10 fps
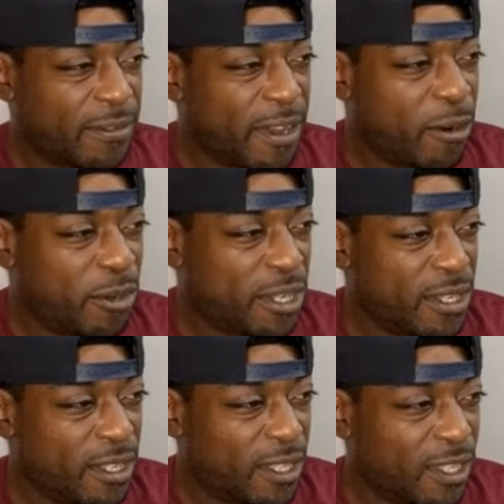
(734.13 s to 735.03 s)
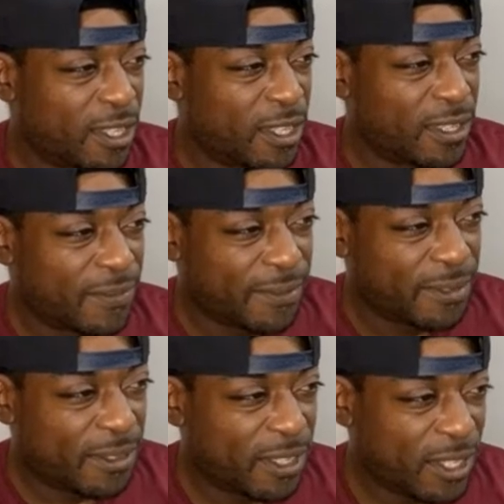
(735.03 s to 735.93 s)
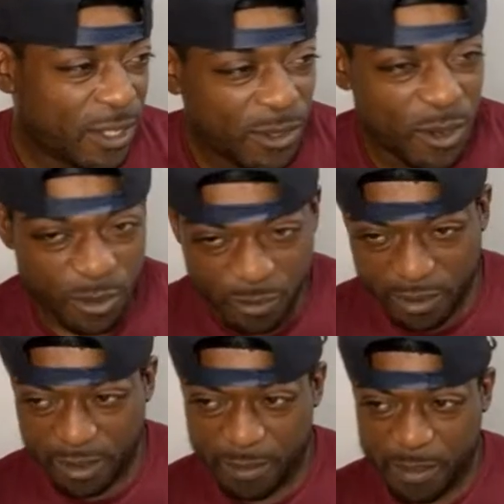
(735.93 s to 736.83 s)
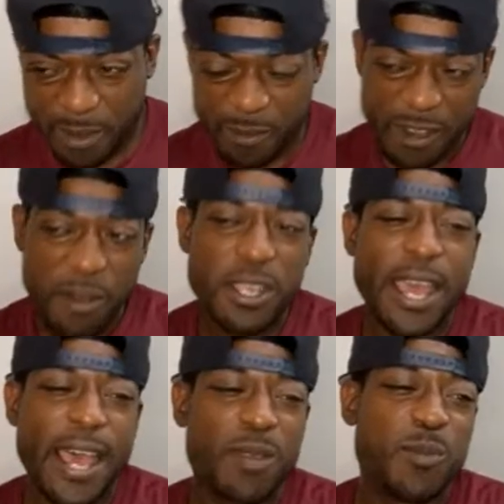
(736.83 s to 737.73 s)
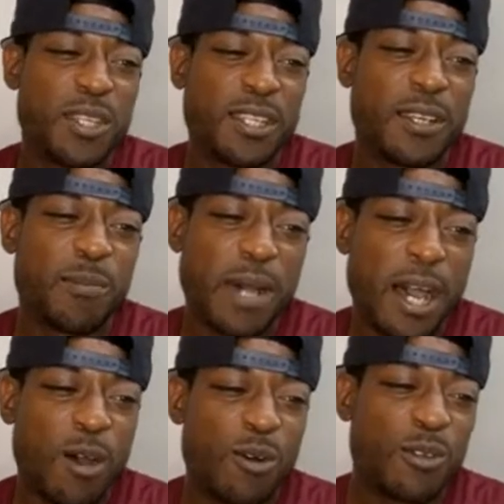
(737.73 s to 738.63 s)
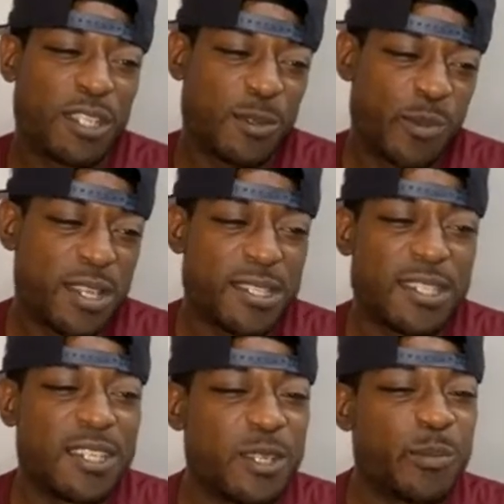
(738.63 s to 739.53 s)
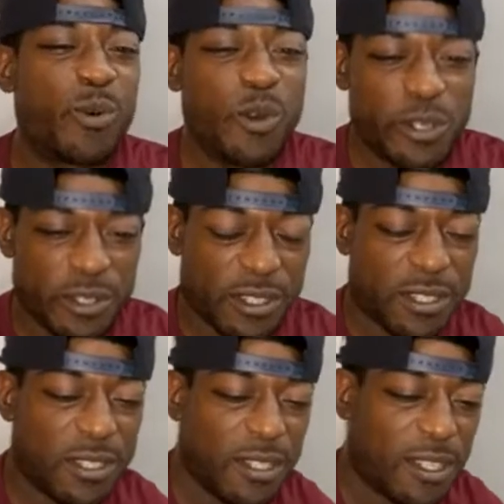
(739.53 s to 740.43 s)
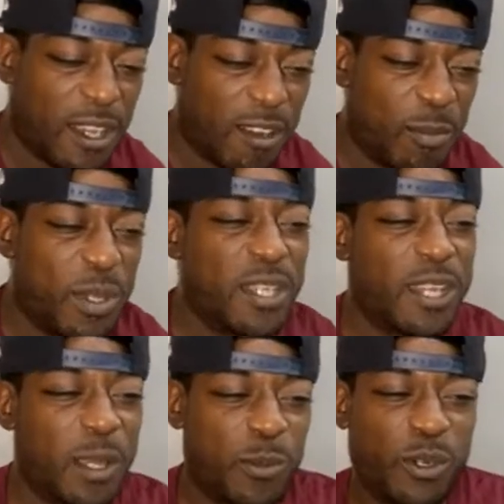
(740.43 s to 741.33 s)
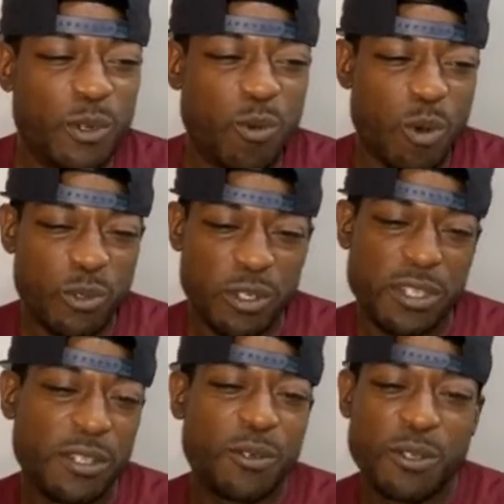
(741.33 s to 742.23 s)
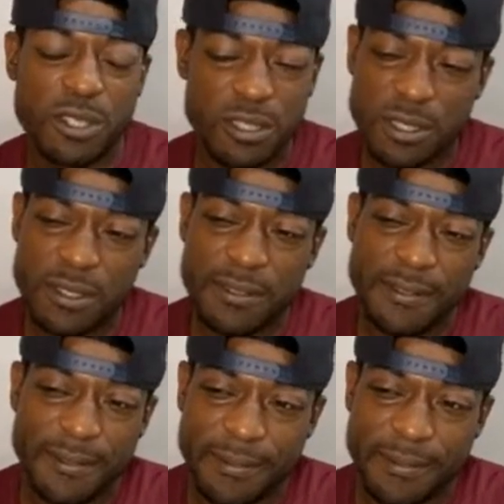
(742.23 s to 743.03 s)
very, I'm very adamant about expressing the importance of being able to quote the degrees.